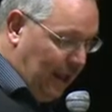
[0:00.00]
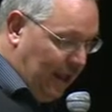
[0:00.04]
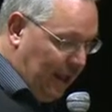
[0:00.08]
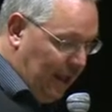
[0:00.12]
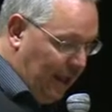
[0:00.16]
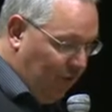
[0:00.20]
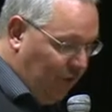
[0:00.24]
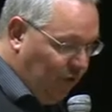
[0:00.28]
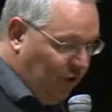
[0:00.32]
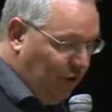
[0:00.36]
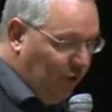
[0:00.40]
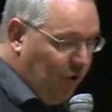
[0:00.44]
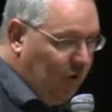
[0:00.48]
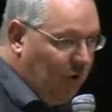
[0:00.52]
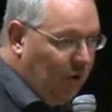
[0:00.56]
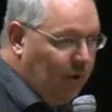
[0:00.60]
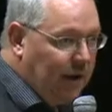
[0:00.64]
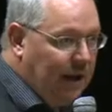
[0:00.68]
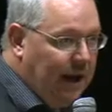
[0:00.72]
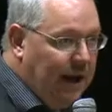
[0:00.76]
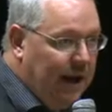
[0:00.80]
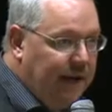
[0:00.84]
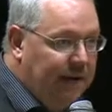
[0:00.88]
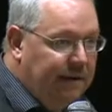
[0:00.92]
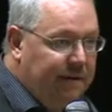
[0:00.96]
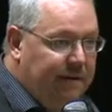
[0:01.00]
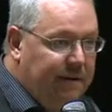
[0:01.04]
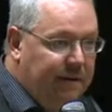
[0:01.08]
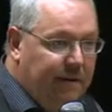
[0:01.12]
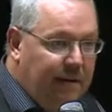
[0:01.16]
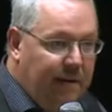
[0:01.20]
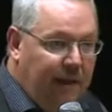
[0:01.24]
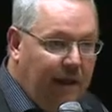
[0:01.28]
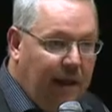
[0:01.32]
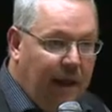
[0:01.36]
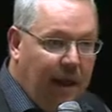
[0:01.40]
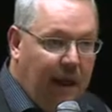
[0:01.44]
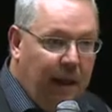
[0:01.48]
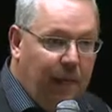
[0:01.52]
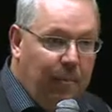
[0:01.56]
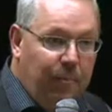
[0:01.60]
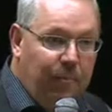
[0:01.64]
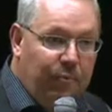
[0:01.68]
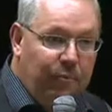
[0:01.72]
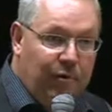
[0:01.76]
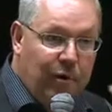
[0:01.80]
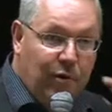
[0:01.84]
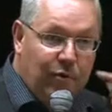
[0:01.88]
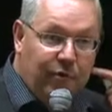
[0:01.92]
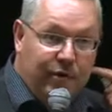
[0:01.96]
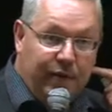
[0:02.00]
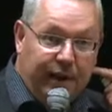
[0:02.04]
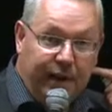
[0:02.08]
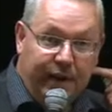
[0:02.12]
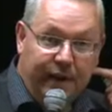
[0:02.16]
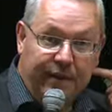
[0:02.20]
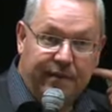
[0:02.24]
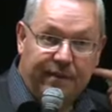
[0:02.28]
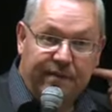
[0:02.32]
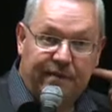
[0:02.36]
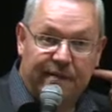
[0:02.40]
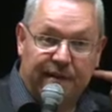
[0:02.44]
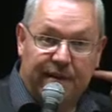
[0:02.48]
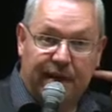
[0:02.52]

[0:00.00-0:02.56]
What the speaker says: If you look at proteins